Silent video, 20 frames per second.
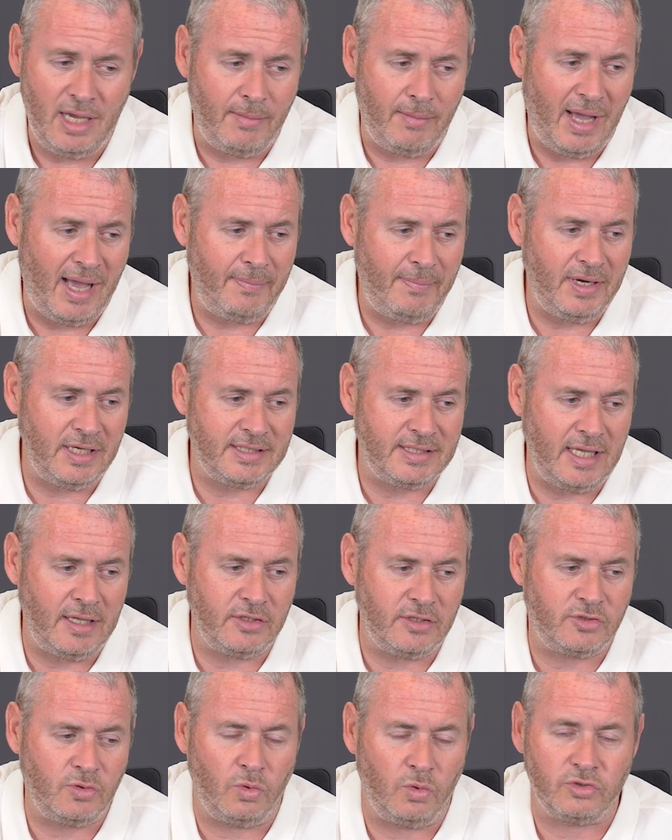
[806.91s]
I'm happy to take
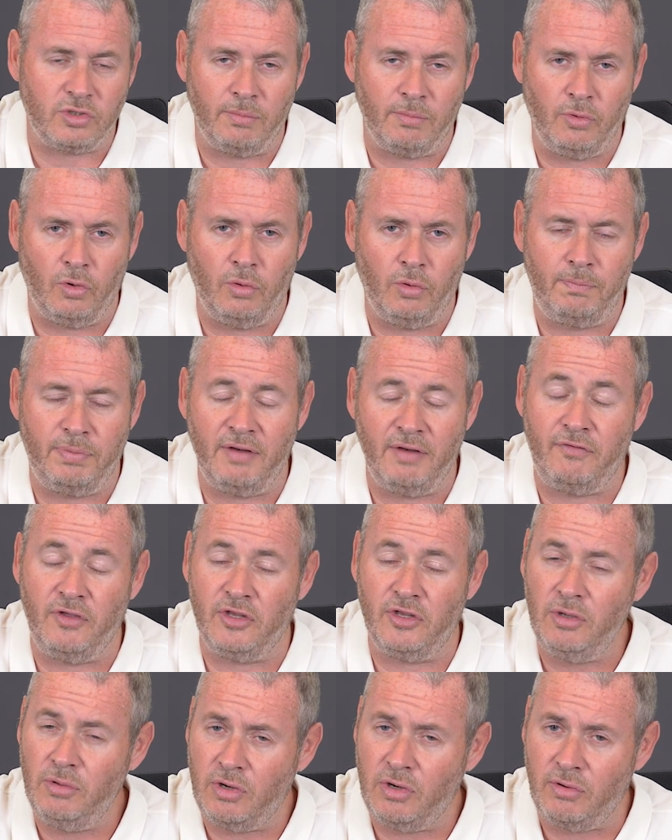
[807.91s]
those thoughts on board. But if you
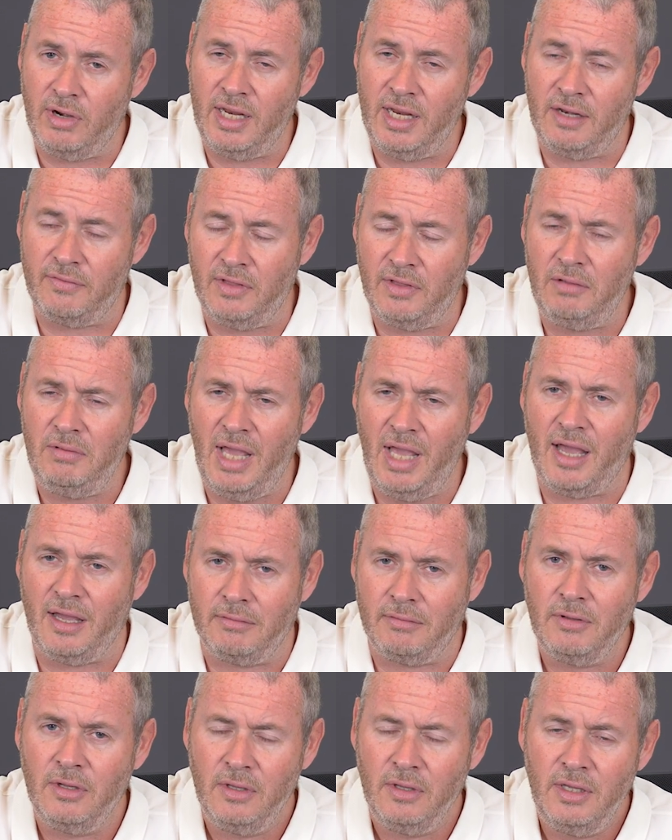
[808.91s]
do agree and you think, yeah,
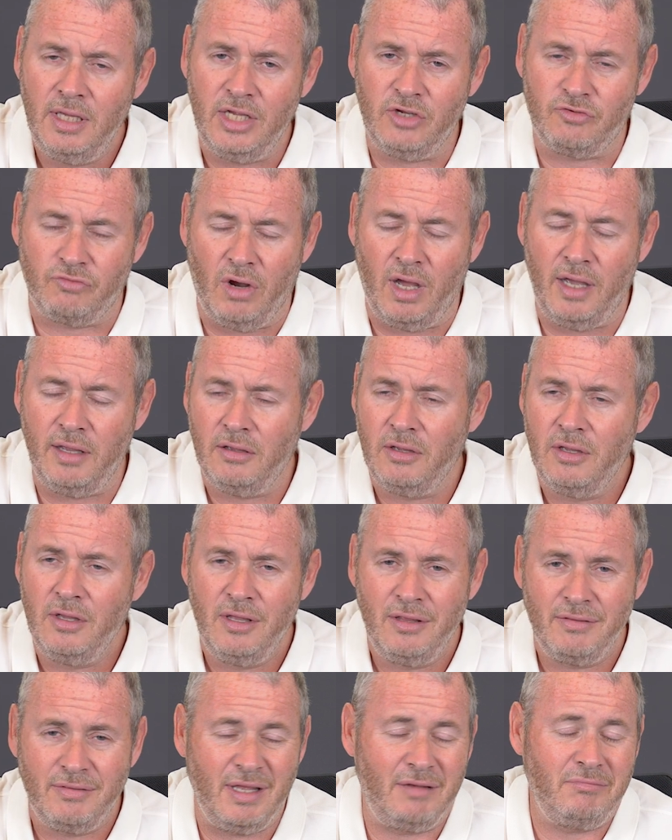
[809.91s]
he's right,
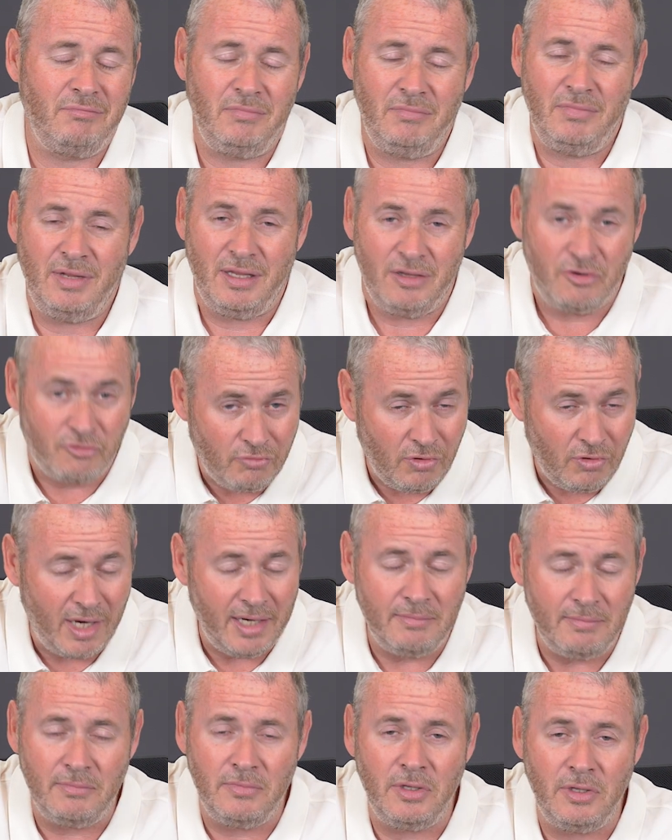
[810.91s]
then great.